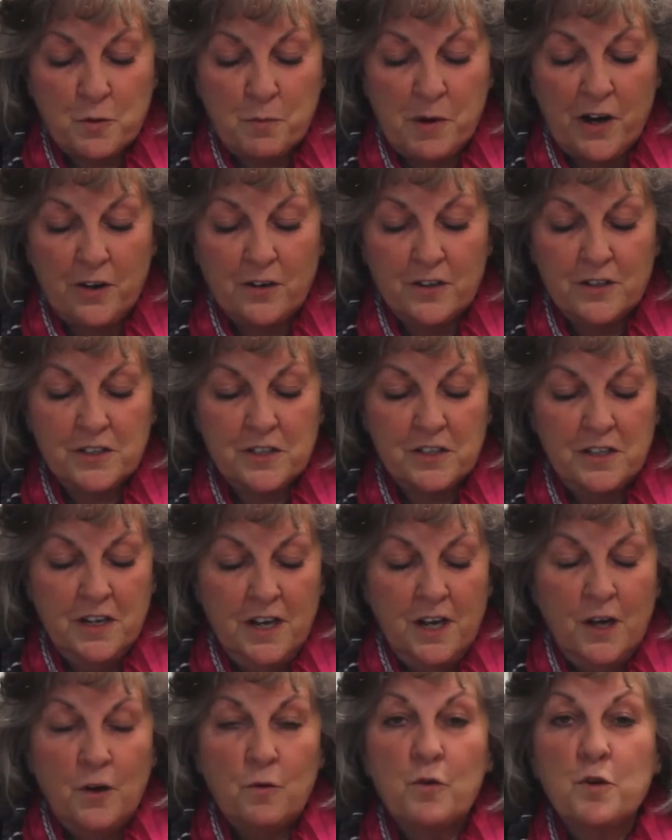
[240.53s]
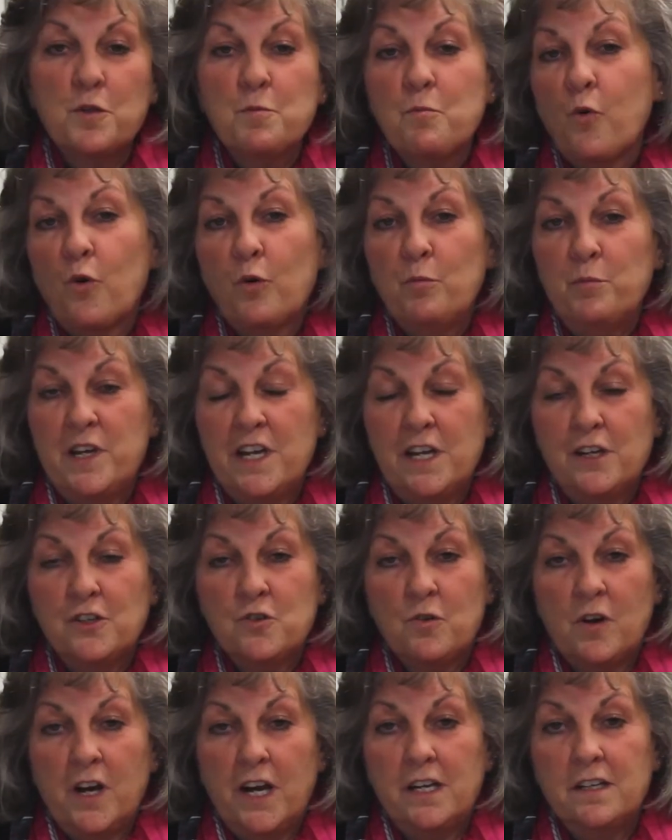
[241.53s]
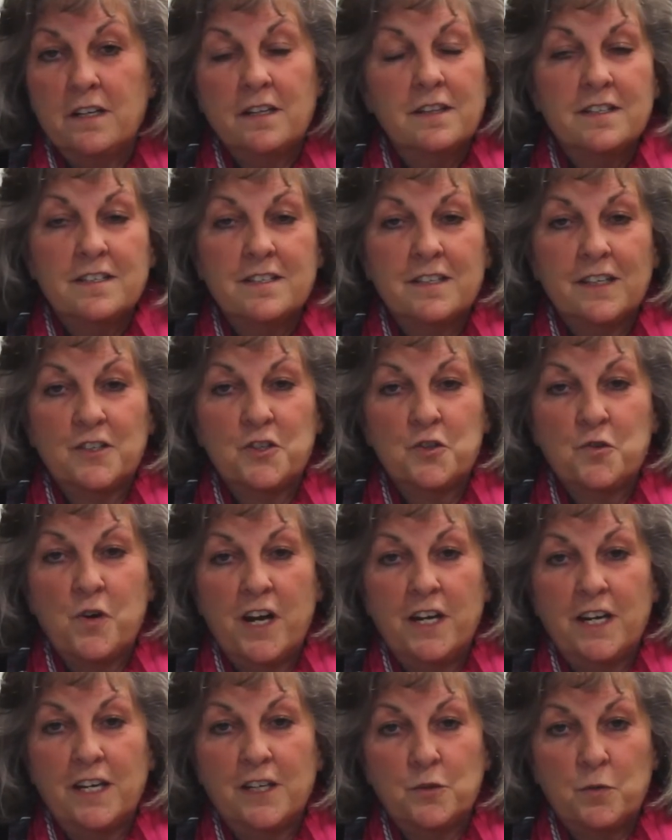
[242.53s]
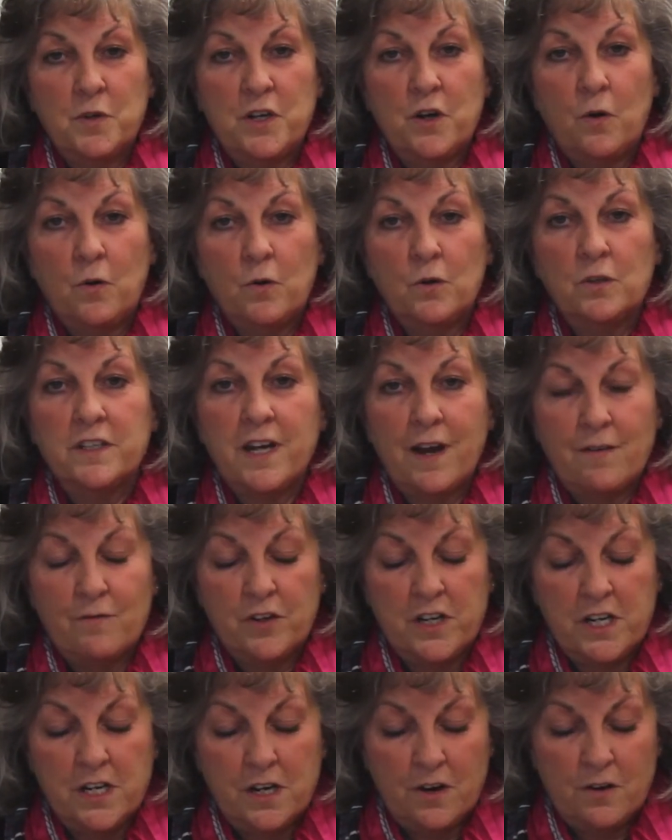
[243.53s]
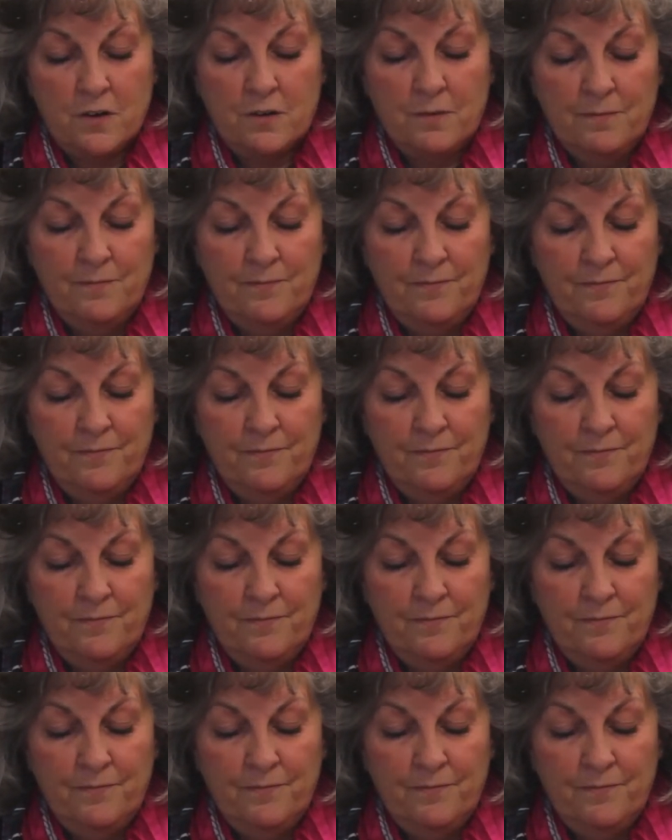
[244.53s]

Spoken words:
parents, with more being trained in the 6 trainings we hold every year.